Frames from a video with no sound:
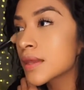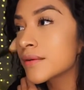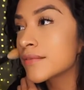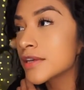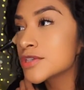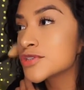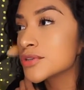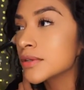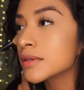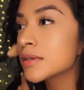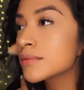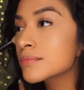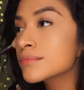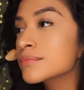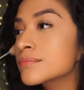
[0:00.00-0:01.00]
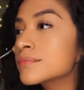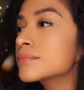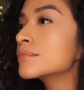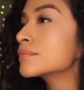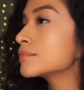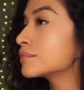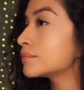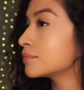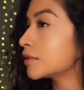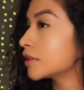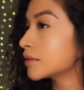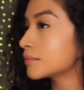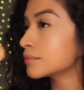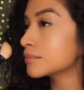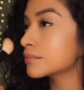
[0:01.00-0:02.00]
eventually,
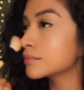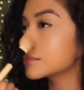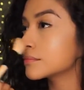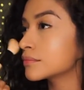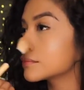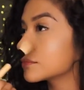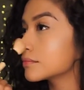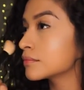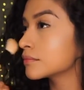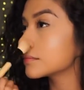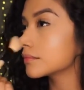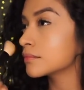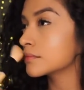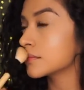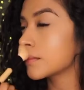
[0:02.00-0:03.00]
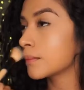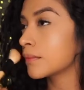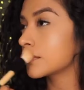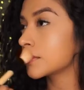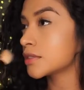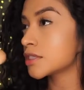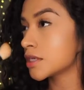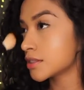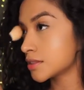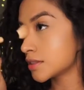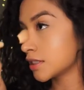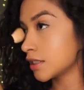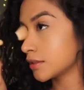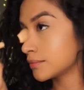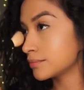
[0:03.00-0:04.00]
but we shall
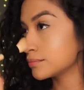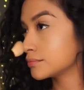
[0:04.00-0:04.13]
see.